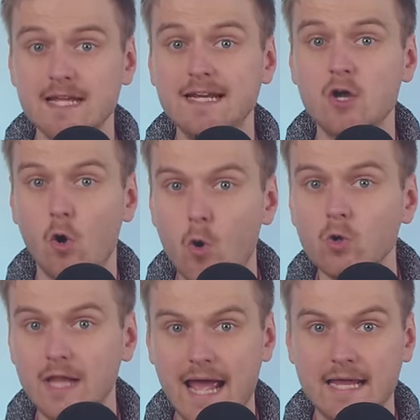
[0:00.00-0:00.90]
nearly
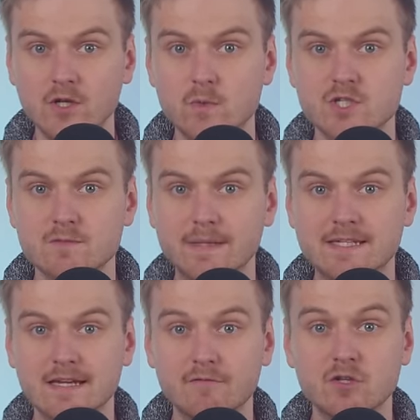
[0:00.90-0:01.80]
all aid which has been
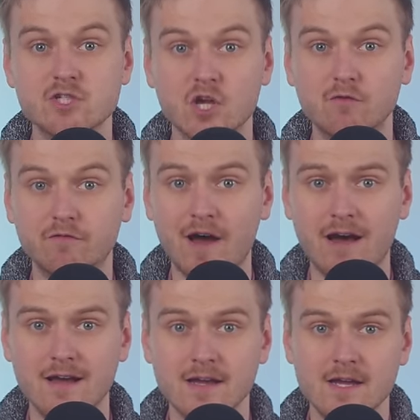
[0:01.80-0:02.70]
delivered so
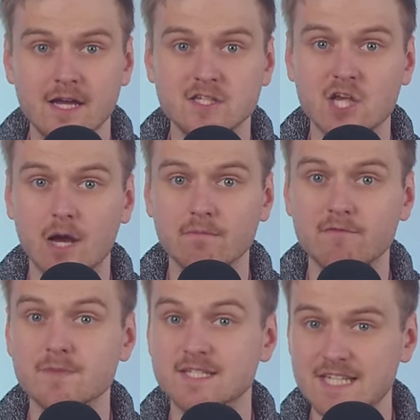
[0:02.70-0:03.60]
far has come
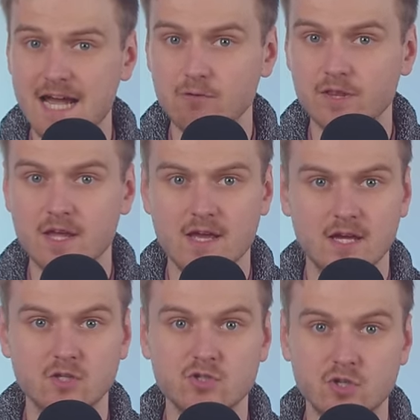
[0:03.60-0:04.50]
from the south
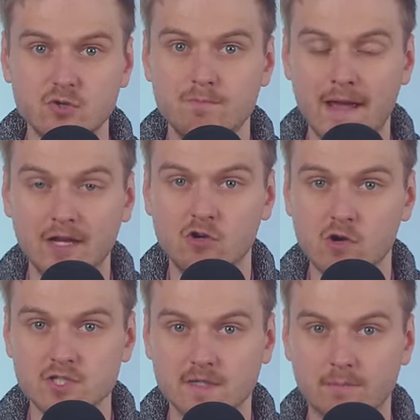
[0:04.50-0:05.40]
at two main
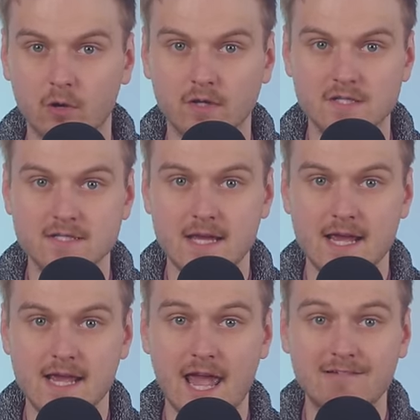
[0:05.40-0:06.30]
crossing points
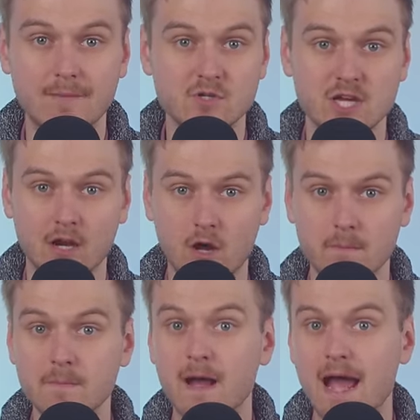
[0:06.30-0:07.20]
Kerem
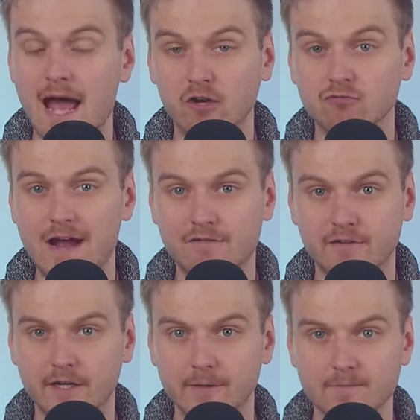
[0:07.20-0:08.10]
Shalom and
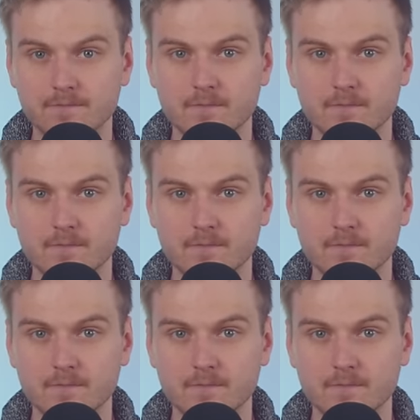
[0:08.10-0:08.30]
Rafah.